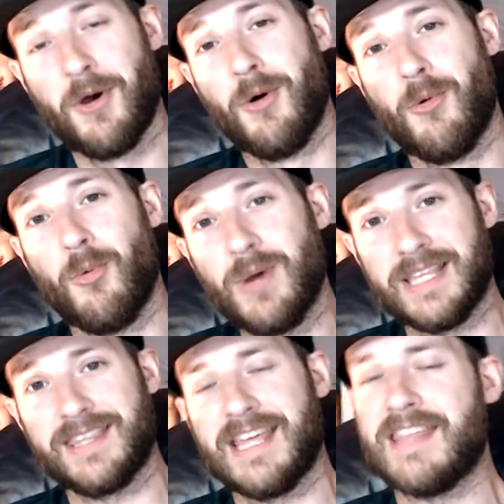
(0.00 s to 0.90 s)

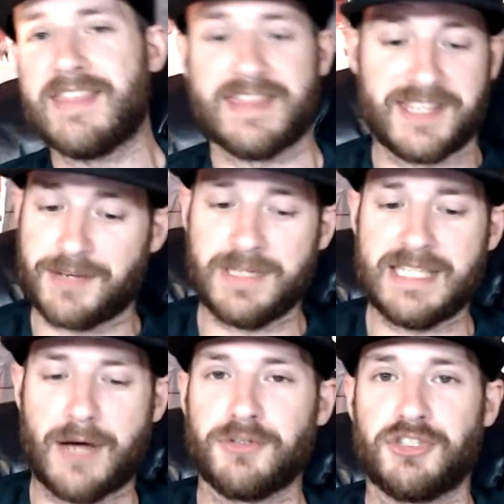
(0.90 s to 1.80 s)
with, and to me,
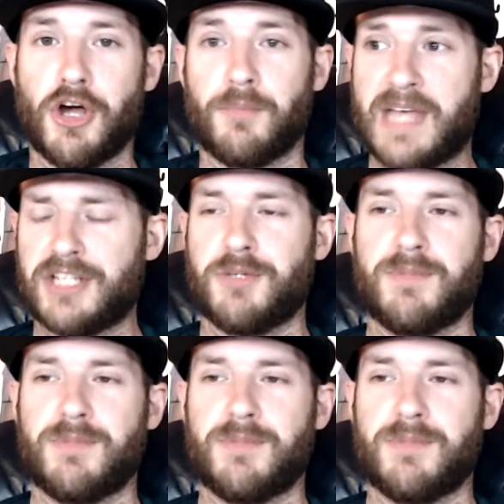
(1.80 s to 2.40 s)
that was dope. That should be